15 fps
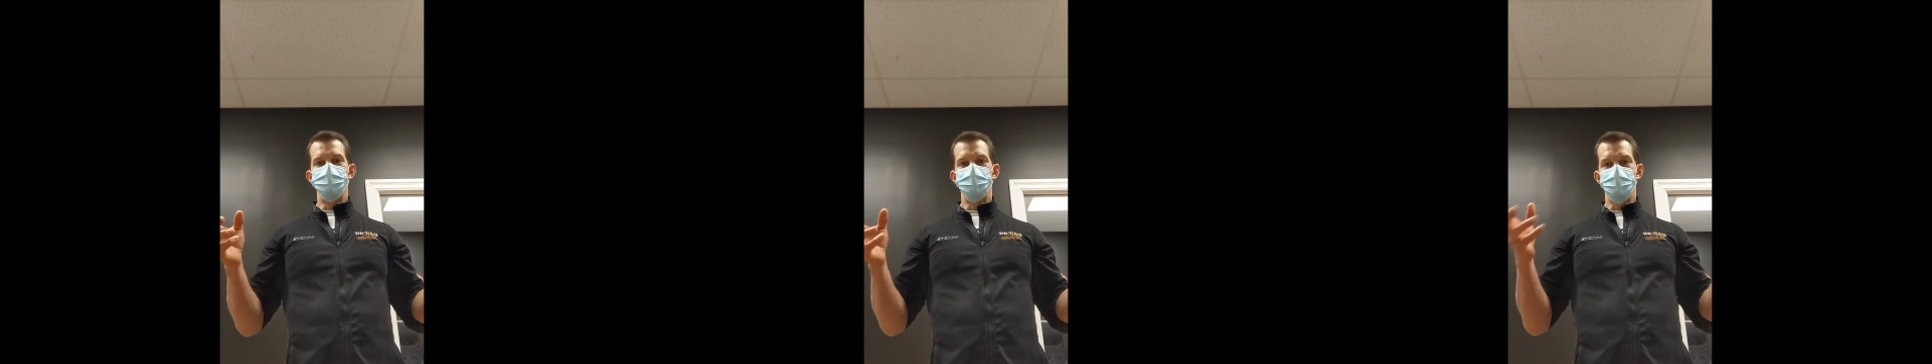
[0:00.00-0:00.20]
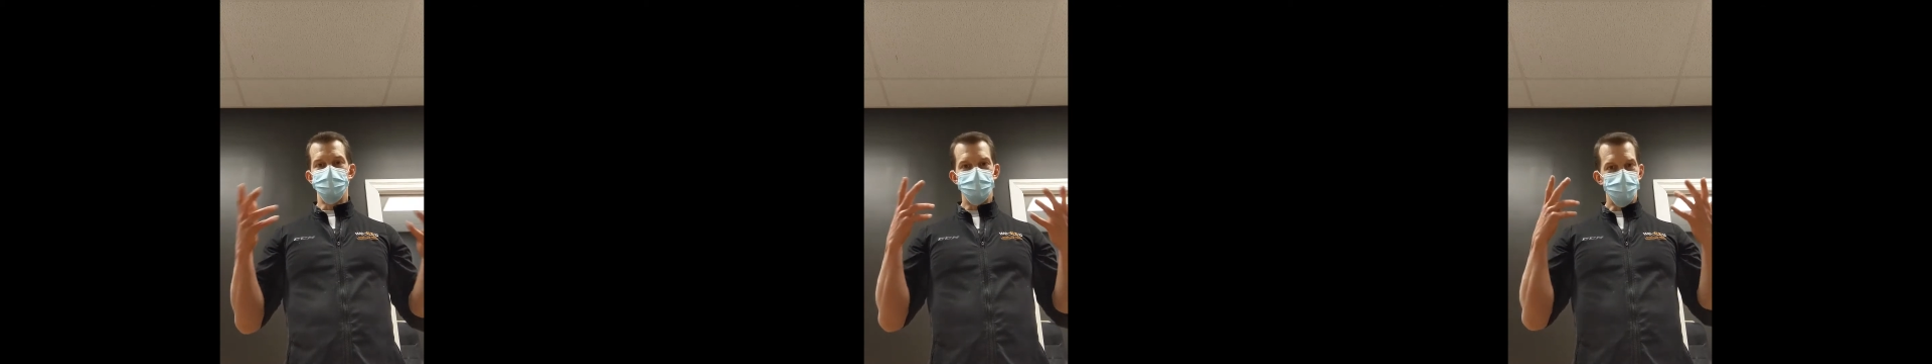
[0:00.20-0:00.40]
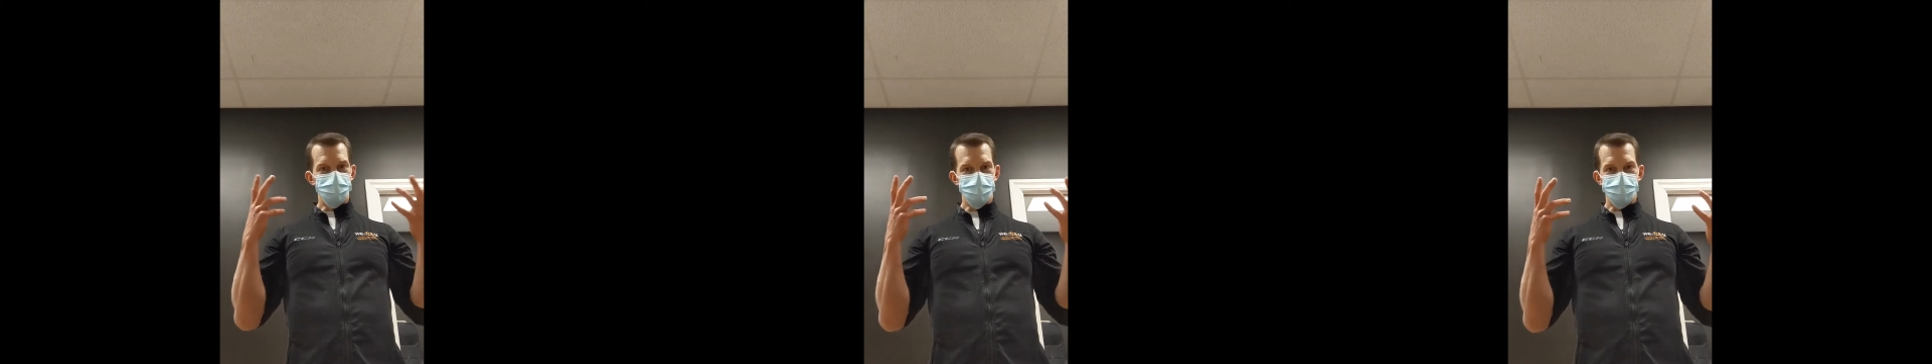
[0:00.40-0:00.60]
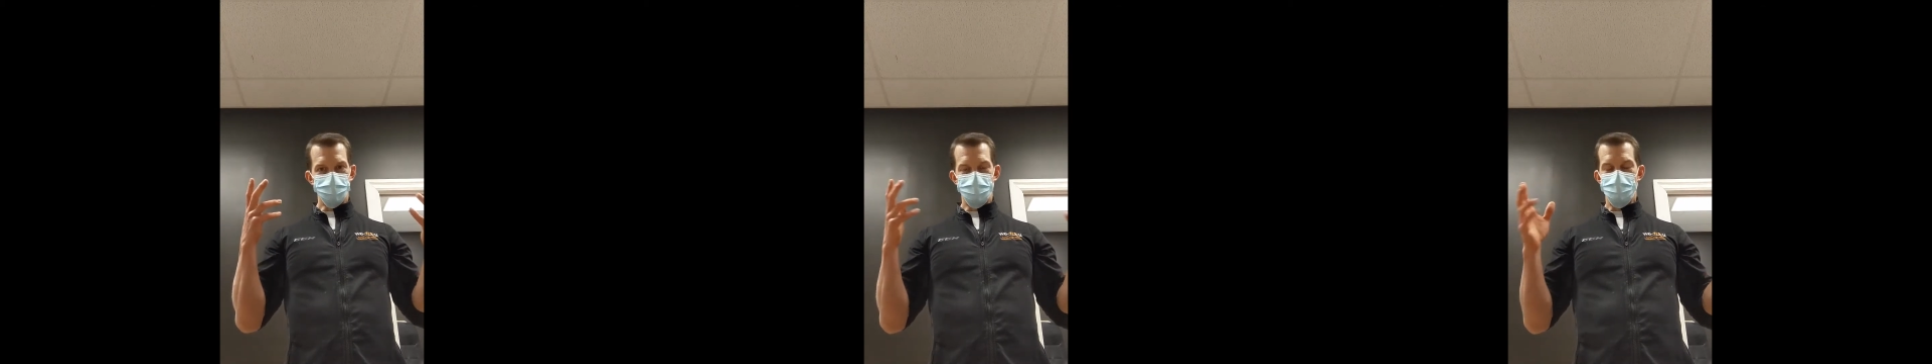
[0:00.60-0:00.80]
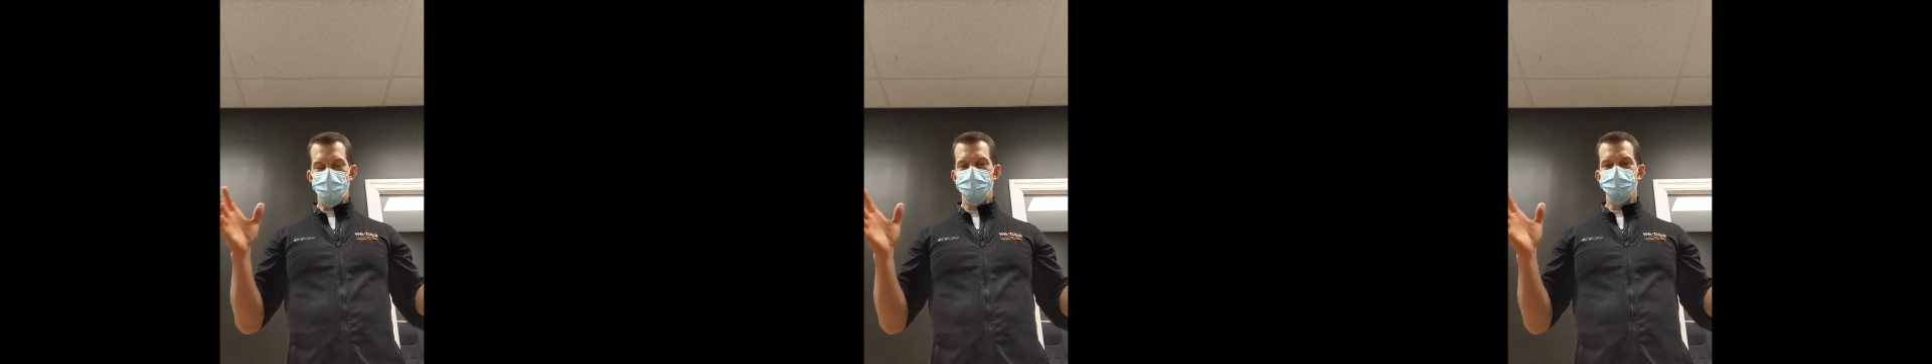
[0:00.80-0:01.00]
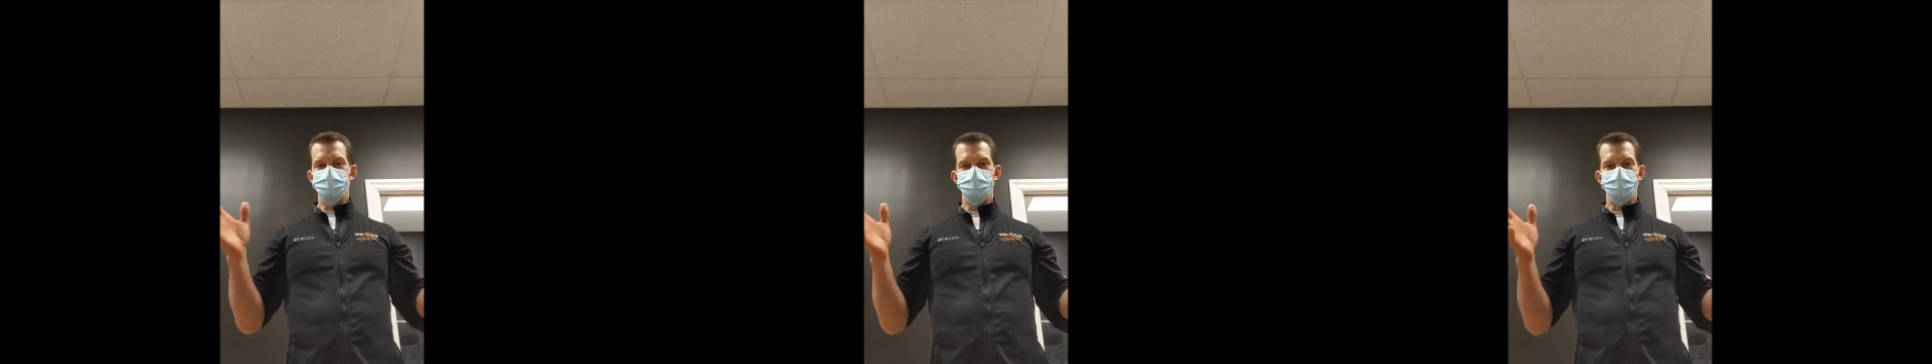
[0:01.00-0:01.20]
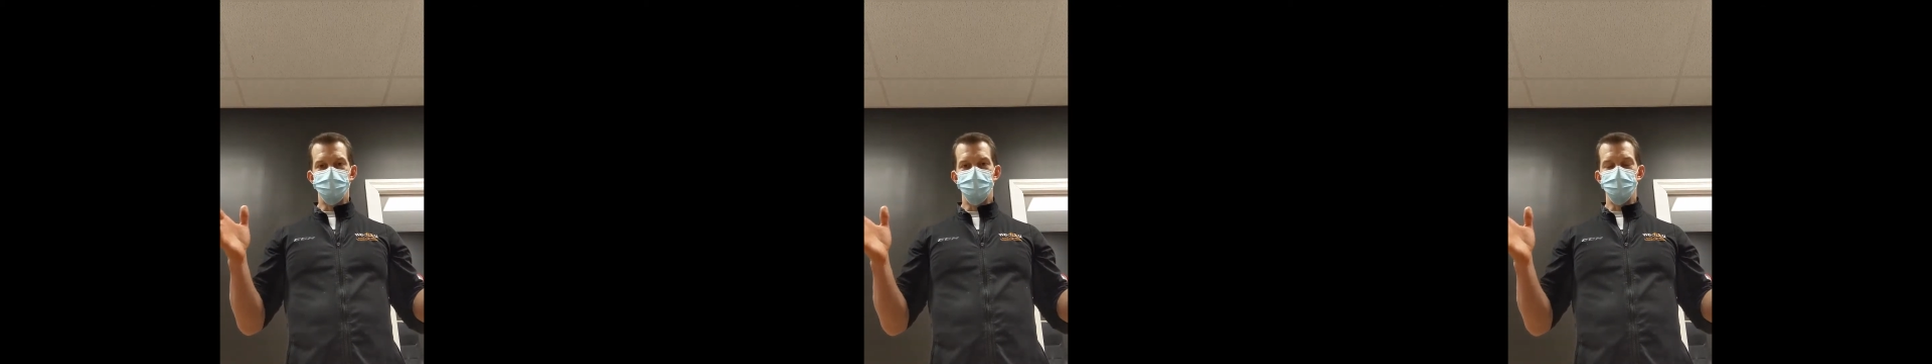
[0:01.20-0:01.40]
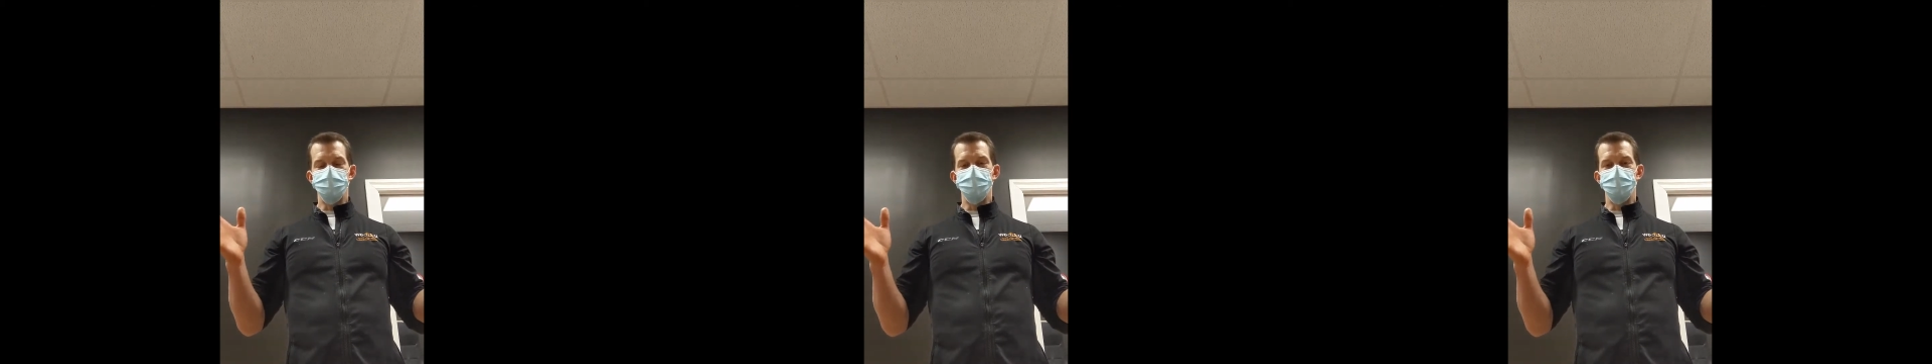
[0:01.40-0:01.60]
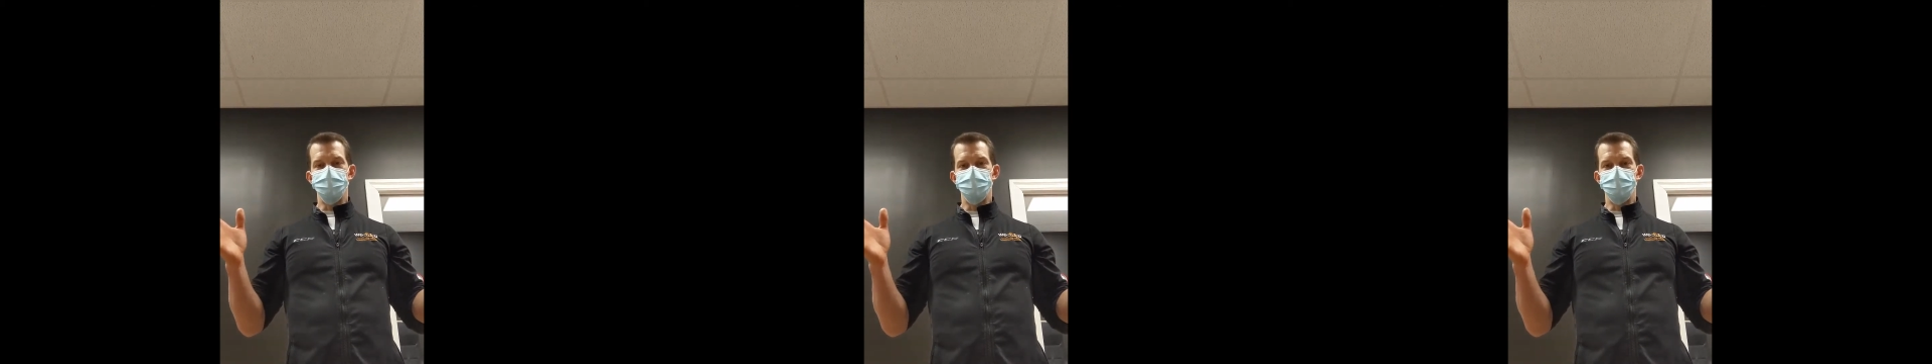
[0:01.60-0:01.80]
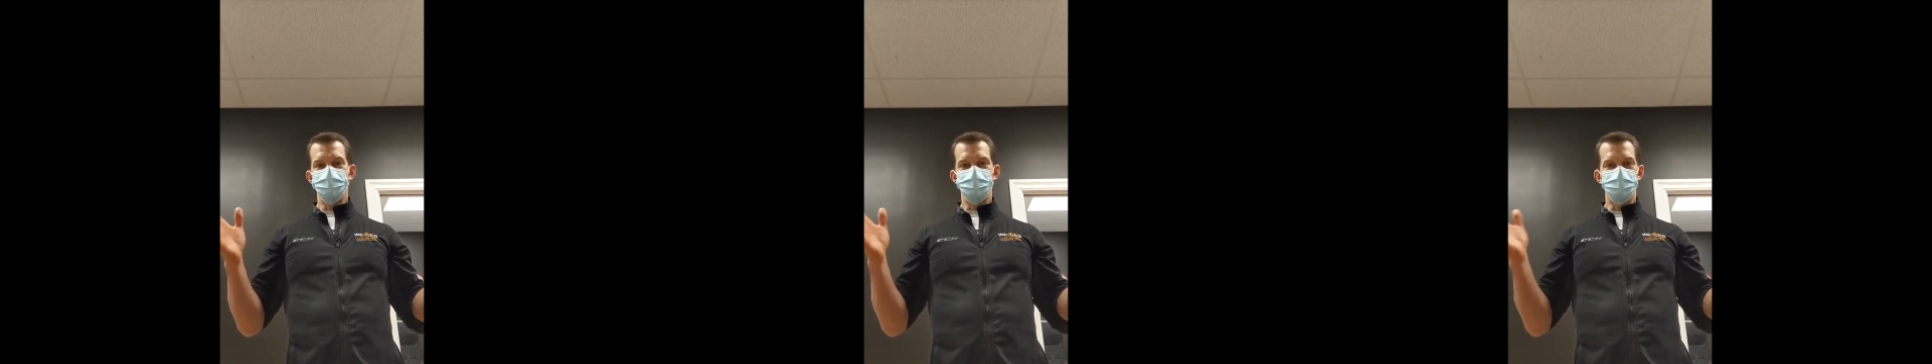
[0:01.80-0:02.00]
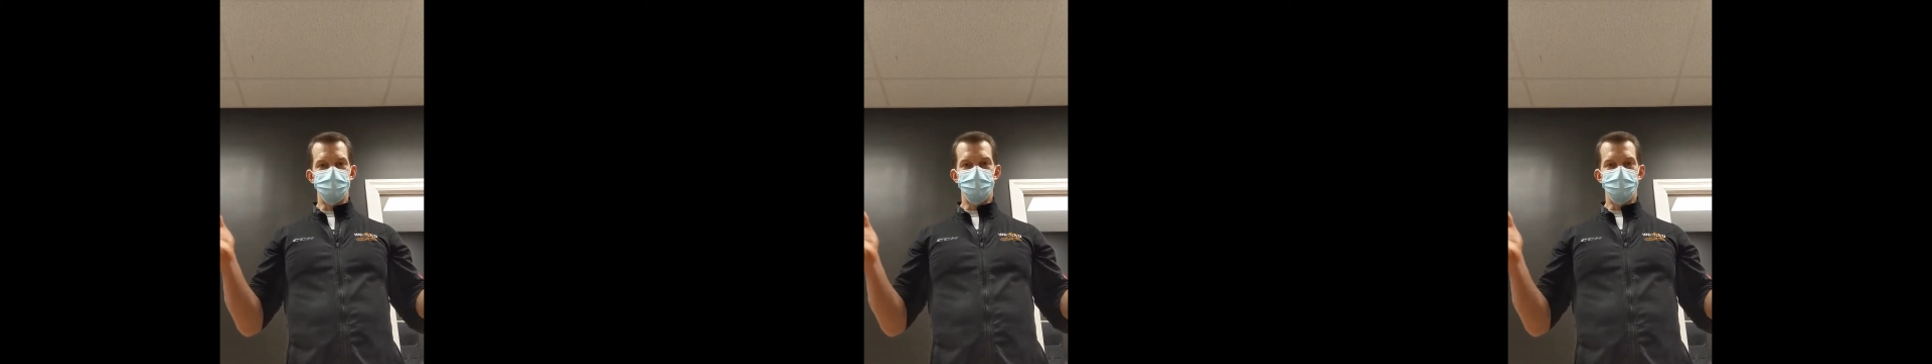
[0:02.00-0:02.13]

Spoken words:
Don't touch your eyes, don't touch anything like that,